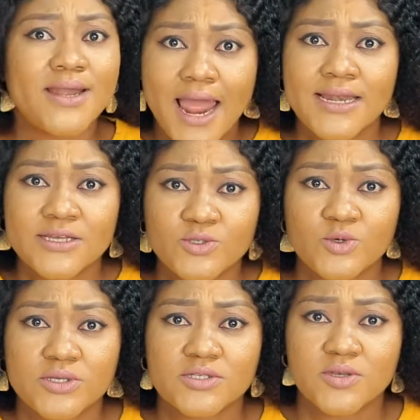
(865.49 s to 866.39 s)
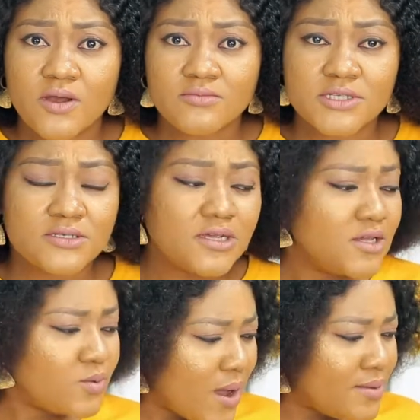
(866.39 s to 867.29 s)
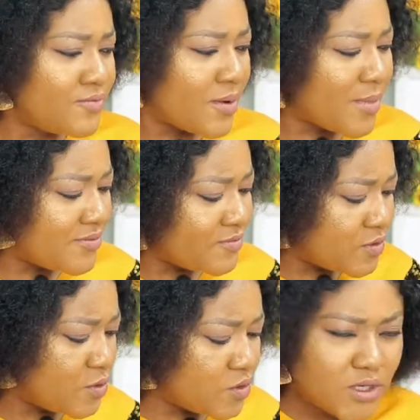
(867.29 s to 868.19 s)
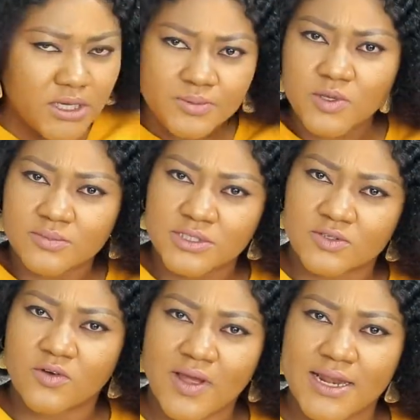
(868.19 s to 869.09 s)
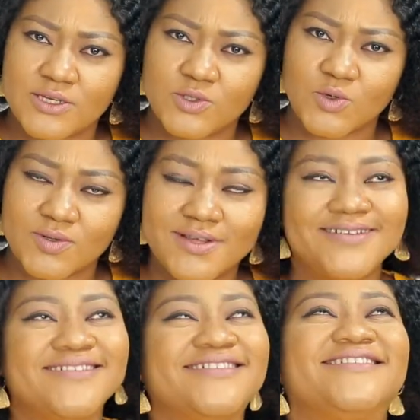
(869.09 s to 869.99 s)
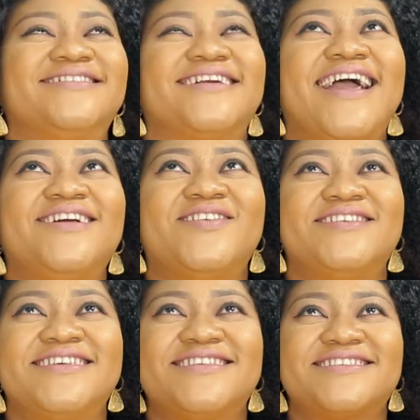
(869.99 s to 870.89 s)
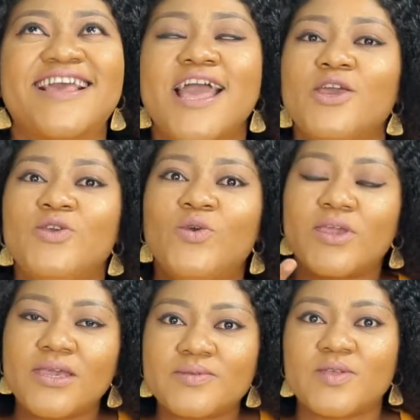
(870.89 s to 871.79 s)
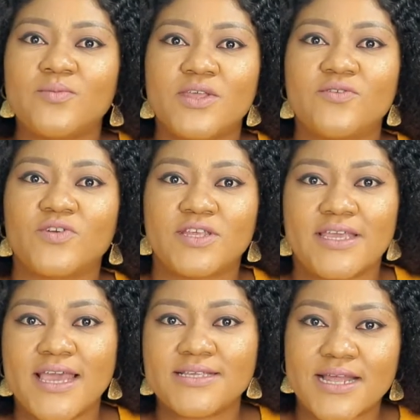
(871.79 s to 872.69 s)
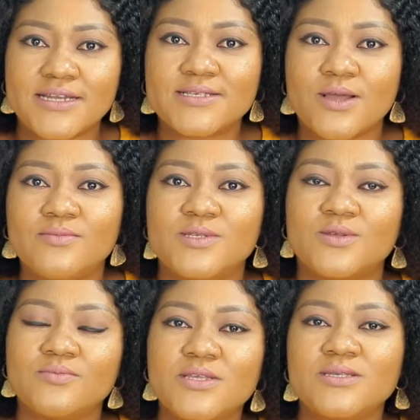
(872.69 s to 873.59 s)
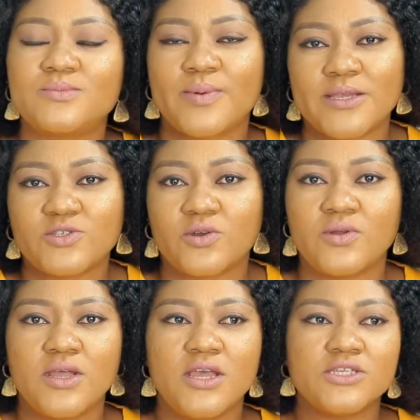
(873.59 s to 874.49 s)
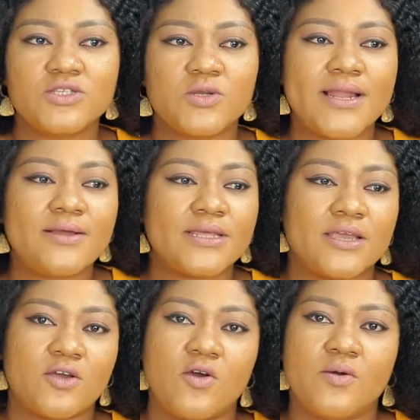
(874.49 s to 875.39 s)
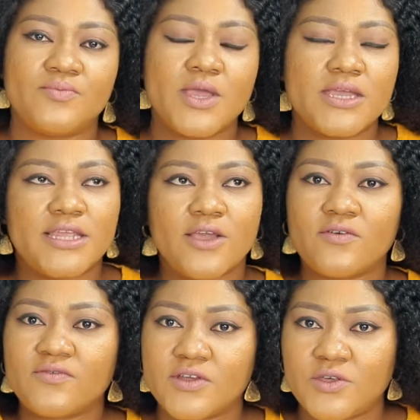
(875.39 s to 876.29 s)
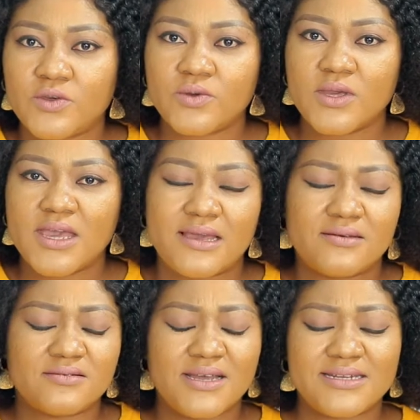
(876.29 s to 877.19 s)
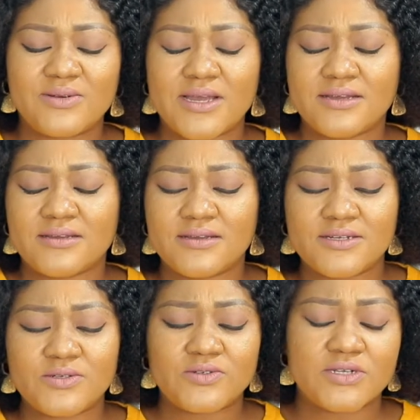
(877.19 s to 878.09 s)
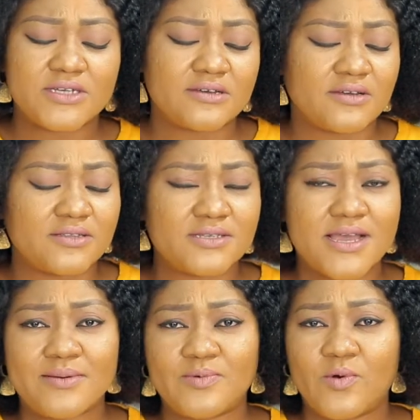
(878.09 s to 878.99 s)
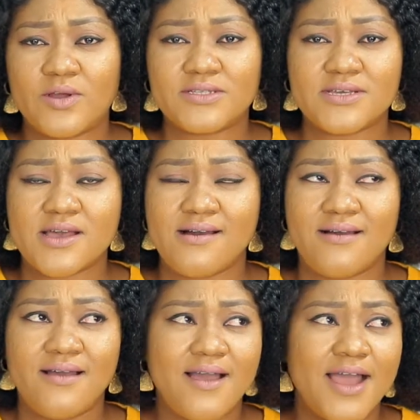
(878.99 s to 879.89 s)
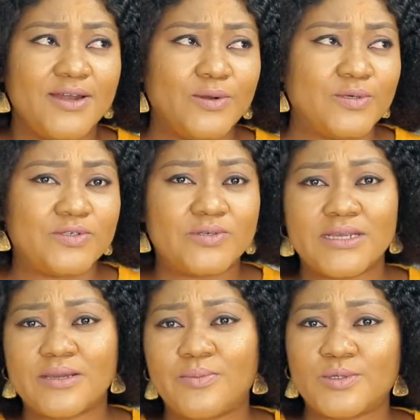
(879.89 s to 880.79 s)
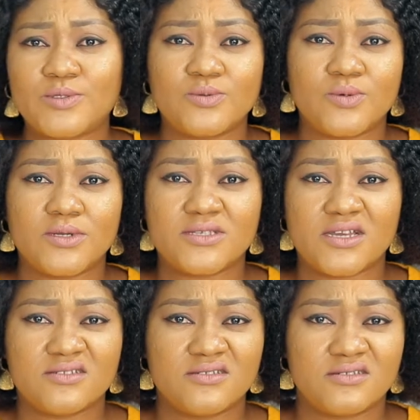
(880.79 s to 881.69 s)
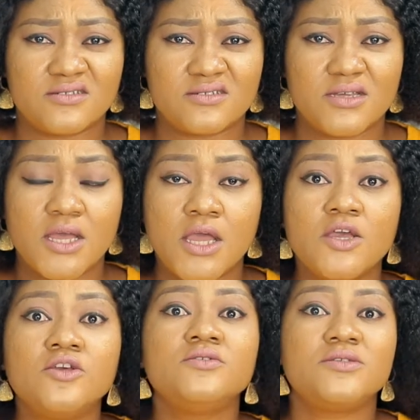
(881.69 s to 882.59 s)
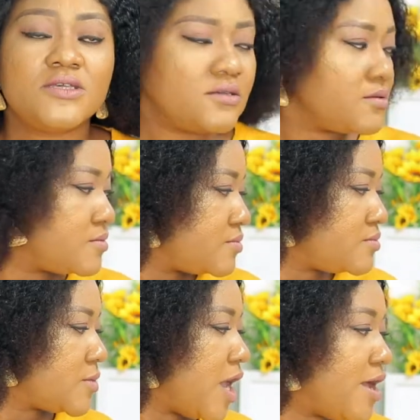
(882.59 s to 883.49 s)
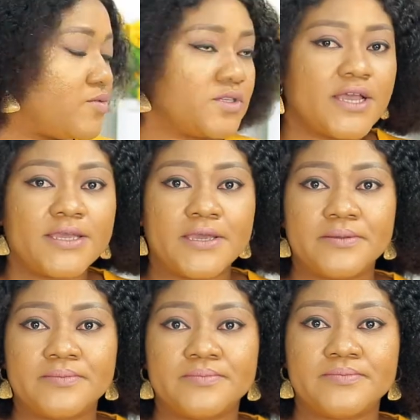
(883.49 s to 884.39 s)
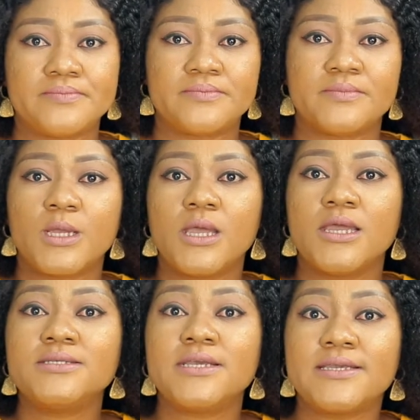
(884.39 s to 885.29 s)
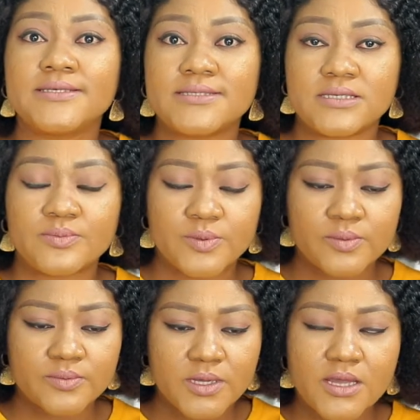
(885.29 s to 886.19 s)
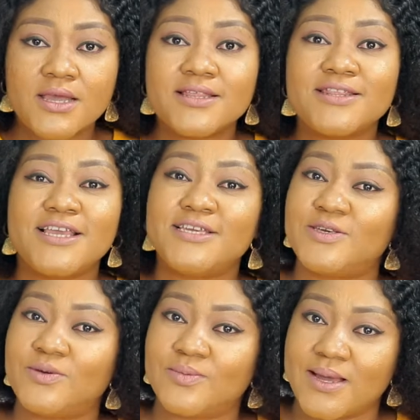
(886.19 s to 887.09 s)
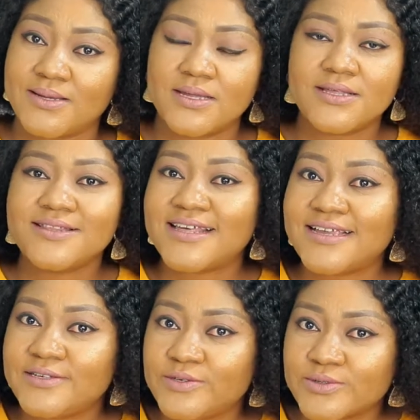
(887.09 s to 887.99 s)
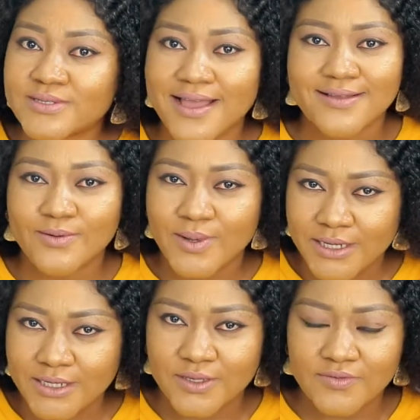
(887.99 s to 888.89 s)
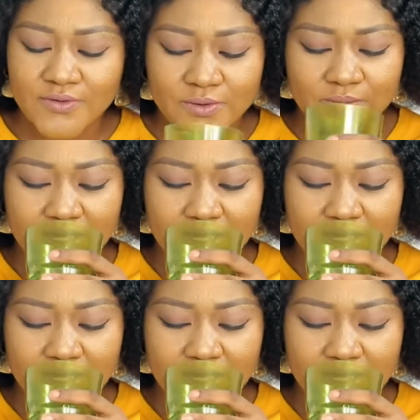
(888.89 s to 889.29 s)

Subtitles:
Alejo is coming, you keep something of Alejo. How do I say this? You keep something for the guest that is coming, something special. So now they come, they offer you, I don't drink tap water, I don't drink bottled water. Ugh. See, I have water here. Take a sip. Thank you, ma. Thank you, sir, when they give you.